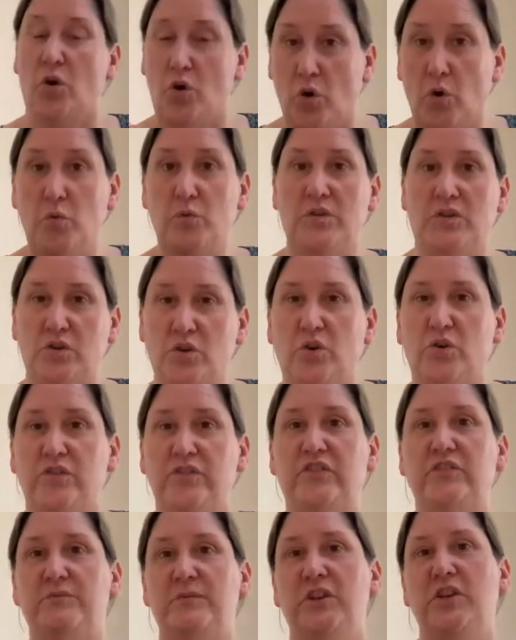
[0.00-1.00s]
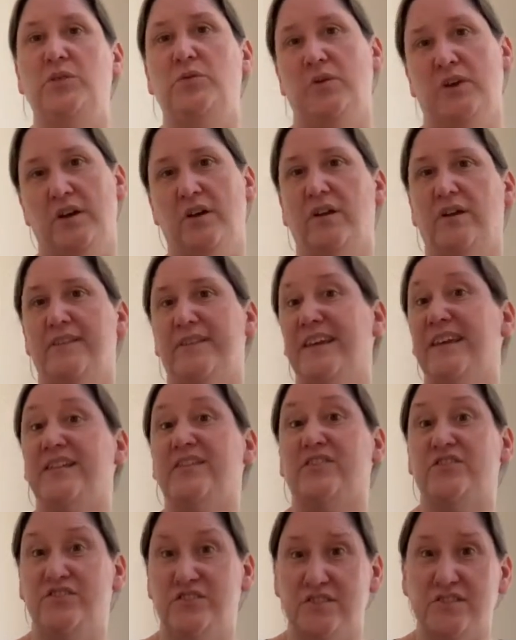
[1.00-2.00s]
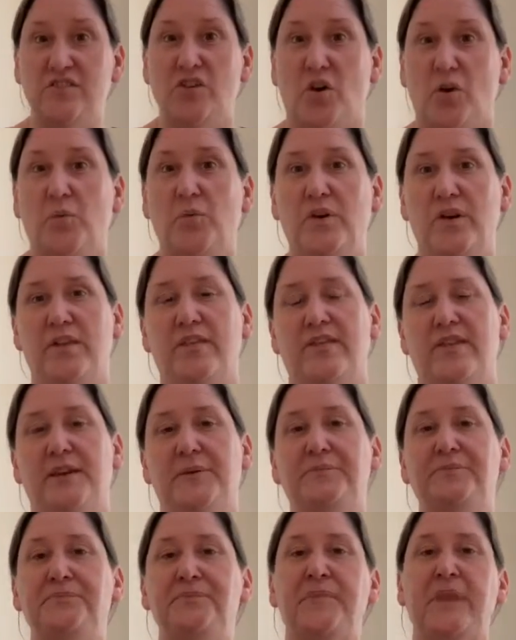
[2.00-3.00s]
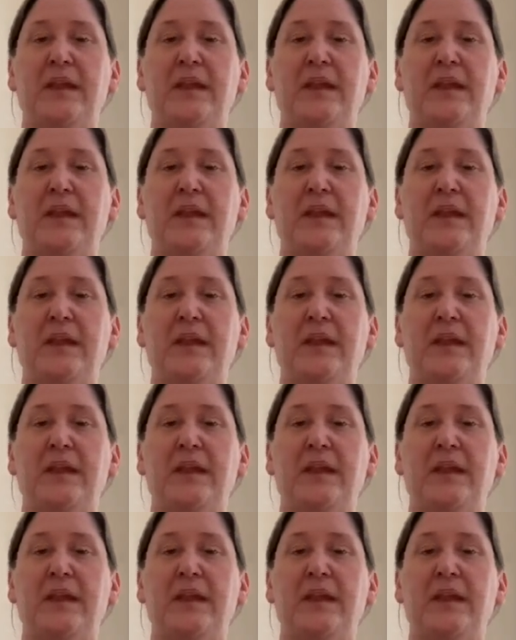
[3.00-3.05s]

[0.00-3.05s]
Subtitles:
or will cause some new hurt. It's just not worth it.